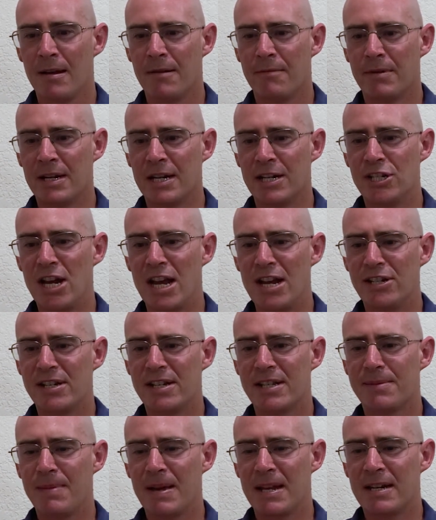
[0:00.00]
When he changed
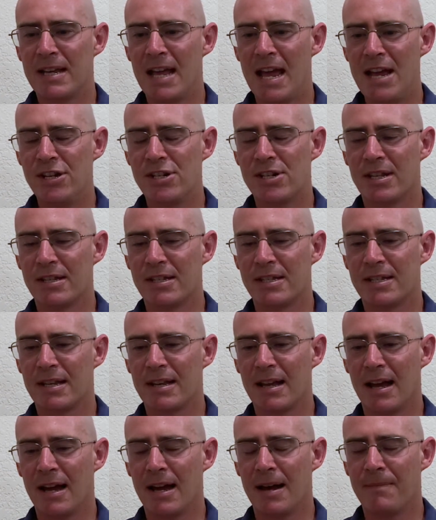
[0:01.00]
his medications
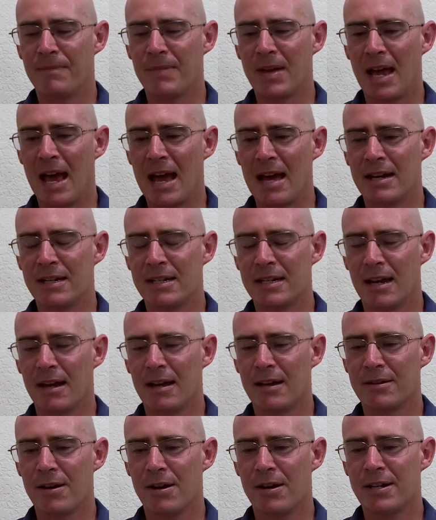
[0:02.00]
and
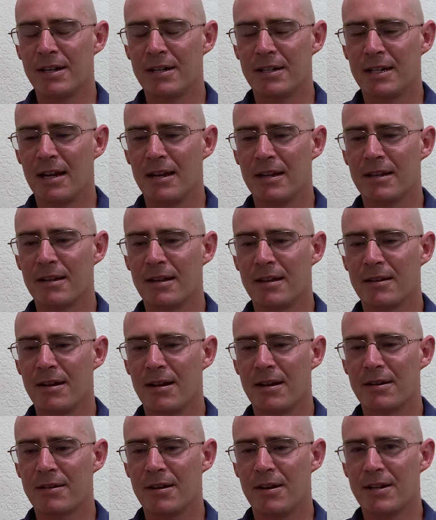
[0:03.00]
got
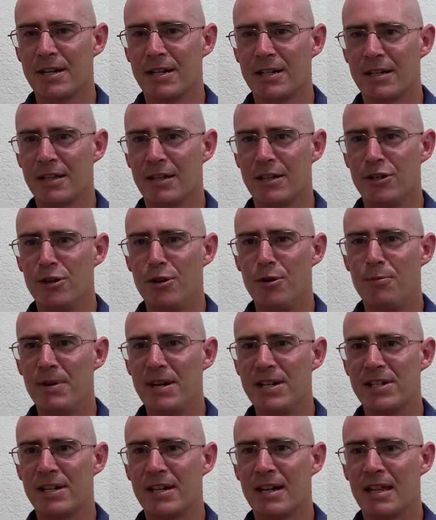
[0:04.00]
into the new
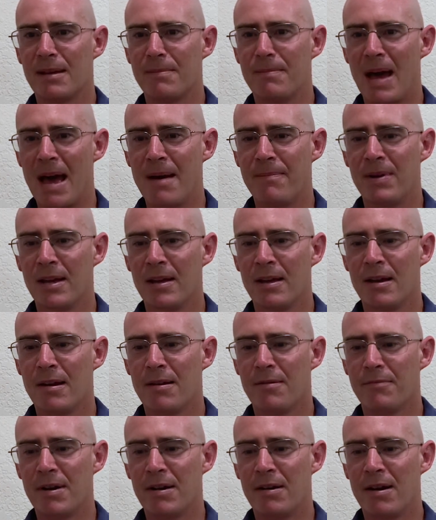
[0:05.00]
region of the map,
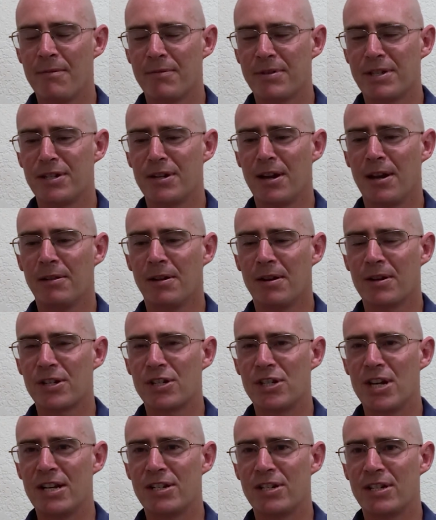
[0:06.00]
where he was no longer
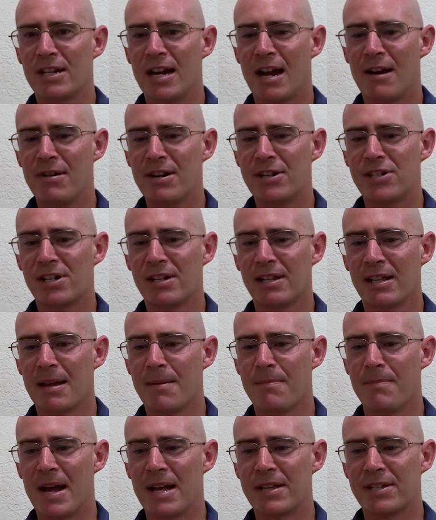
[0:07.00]
changing directionally
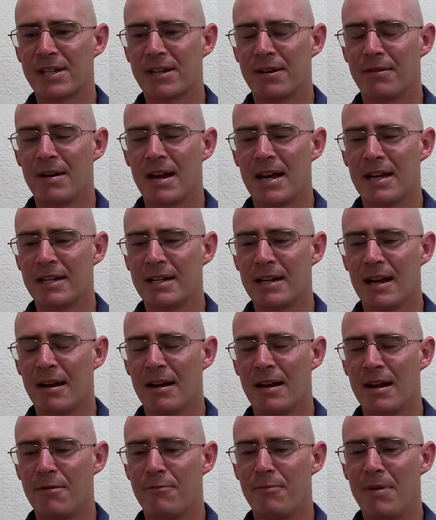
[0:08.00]
and bouncing around
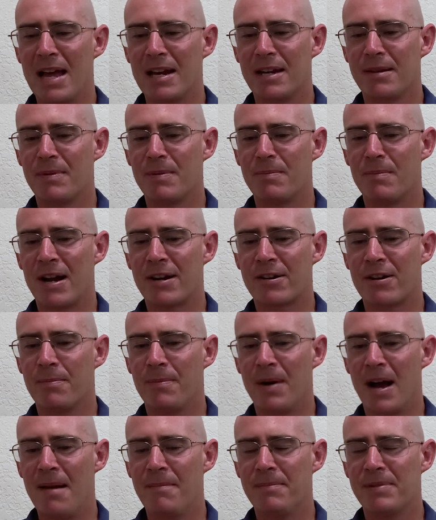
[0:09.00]
at random in
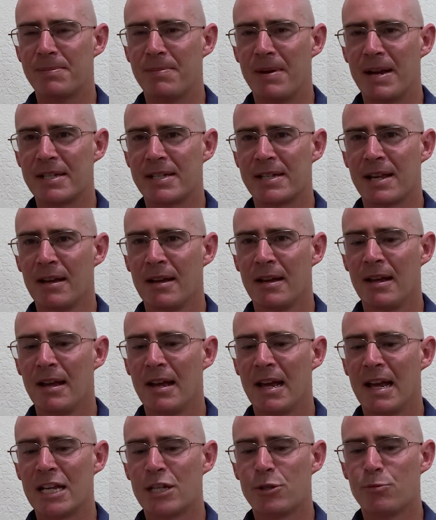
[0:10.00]
microbiome space,
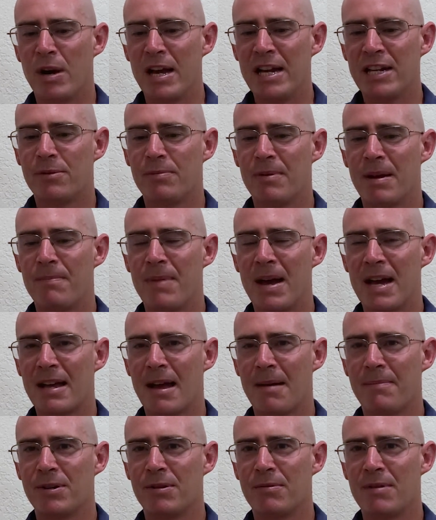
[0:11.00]
his weight went back
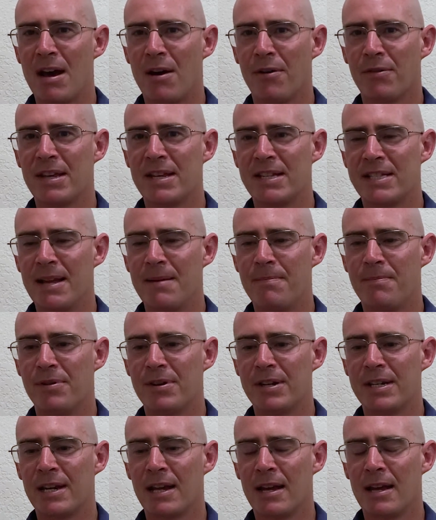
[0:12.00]
up to a healthy set
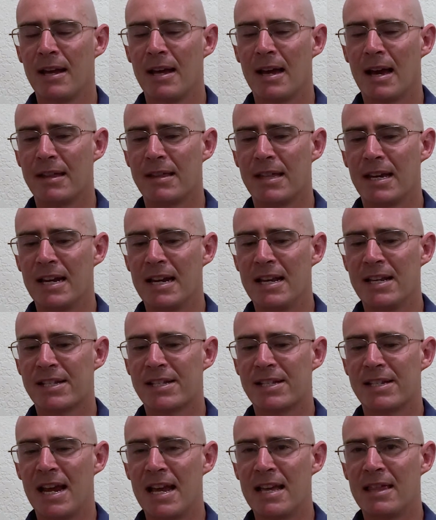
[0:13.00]
point, and then he
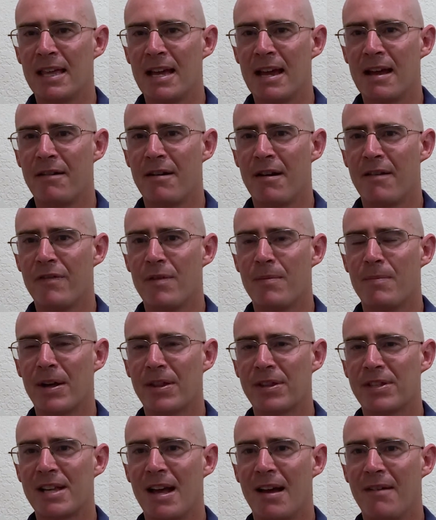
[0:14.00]
stayed there for
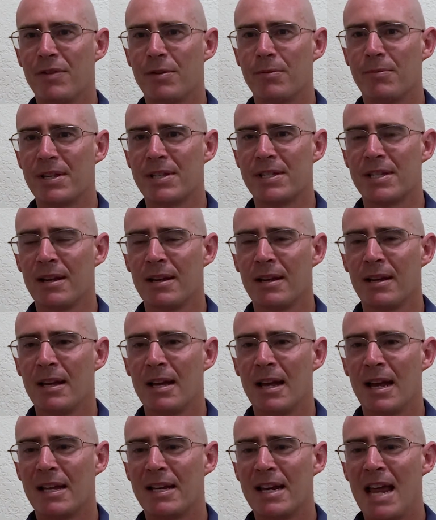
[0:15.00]
months afterwards.
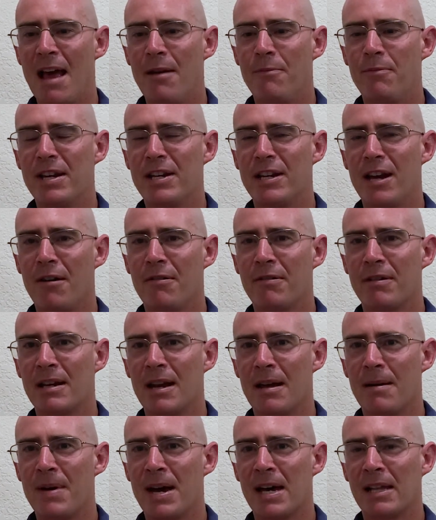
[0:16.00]
And had we known
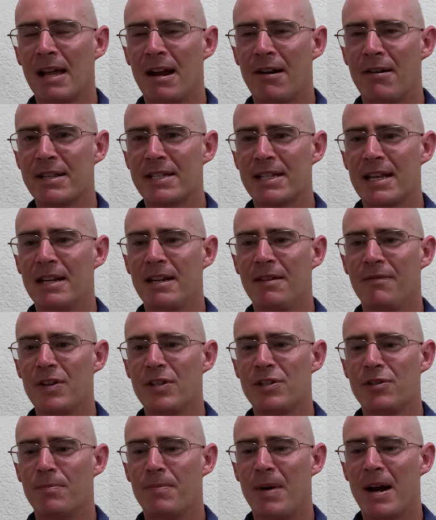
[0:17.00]
about Larry's
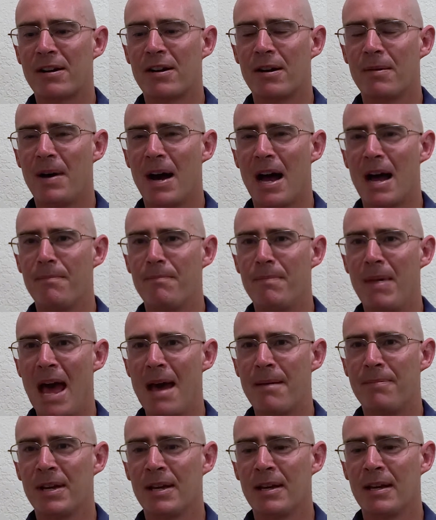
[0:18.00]
individual microbiome
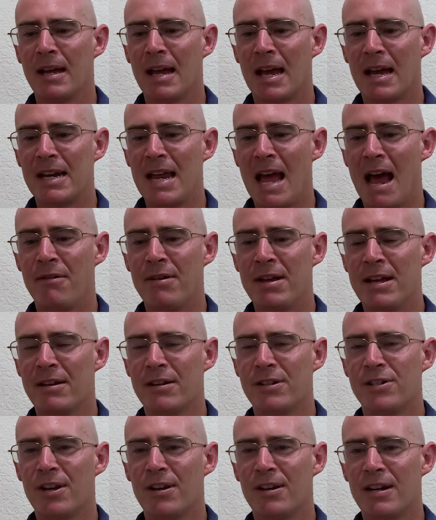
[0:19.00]
map and how he
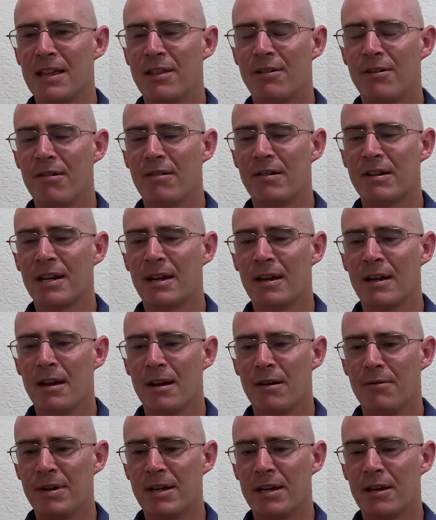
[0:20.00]
could journey through it,
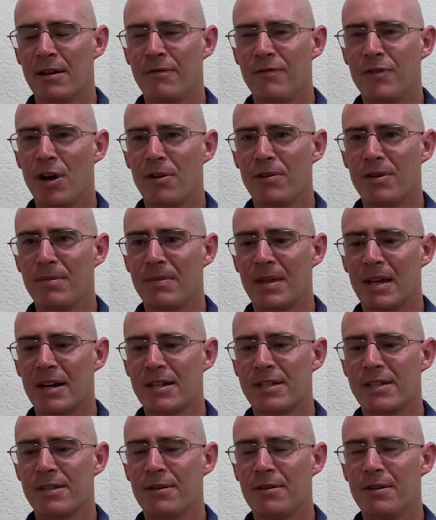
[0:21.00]
we could have told him that
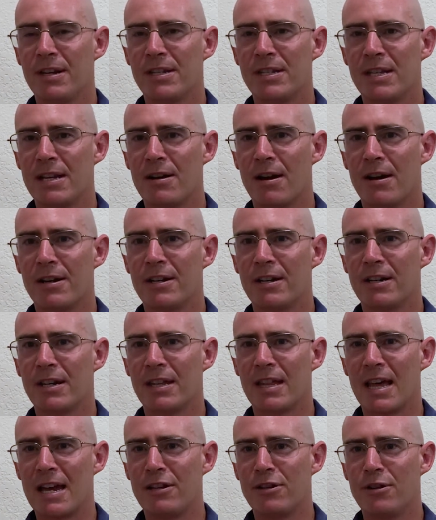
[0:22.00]
as soon as he got
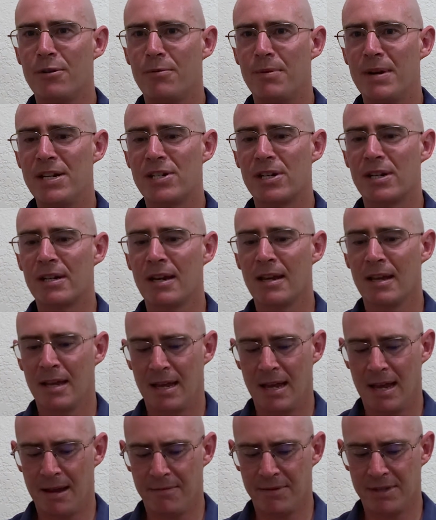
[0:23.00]
into that new region,
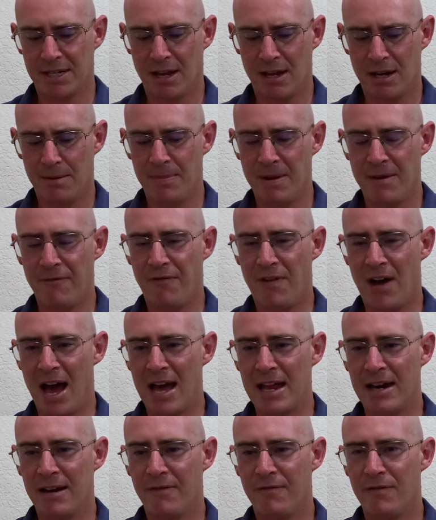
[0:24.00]
he was going to be
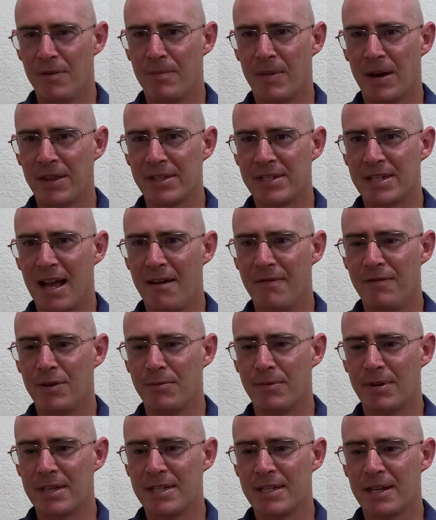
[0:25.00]
fine for months
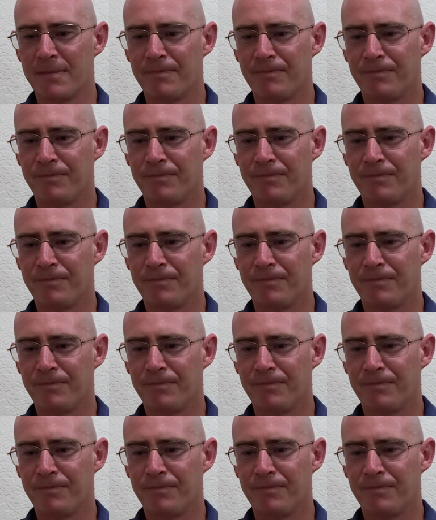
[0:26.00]
afterwards.